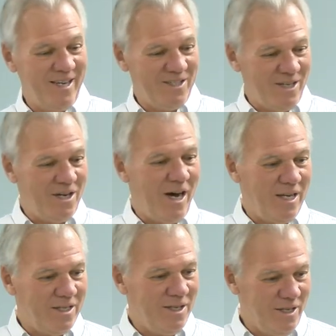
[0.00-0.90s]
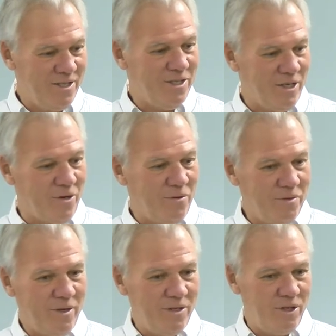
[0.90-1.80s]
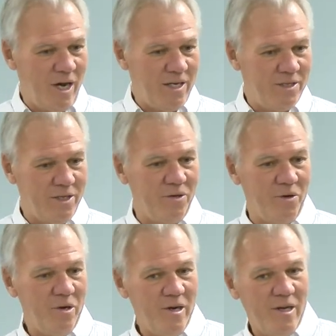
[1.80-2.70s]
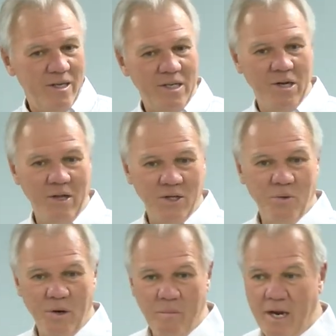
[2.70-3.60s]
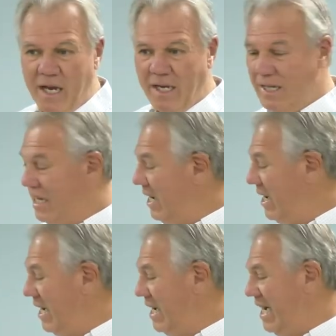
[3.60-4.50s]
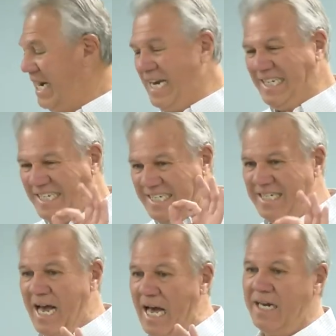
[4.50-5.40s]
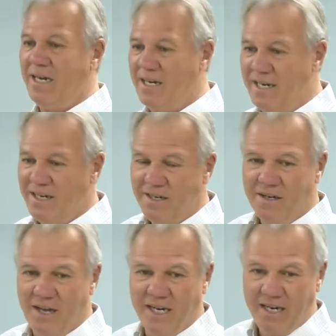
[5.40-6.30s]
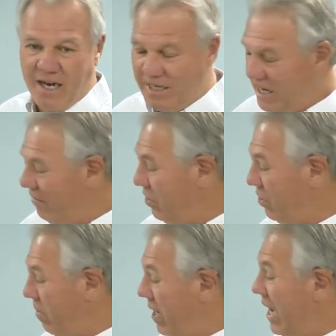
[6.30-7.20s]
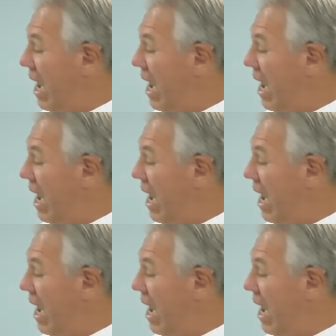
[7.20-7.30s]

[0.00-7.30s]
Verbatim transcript: That's a dot and a tittle, a jot and a tittle. You know, that's what it meant. They, they did it exactly like God gave it to them.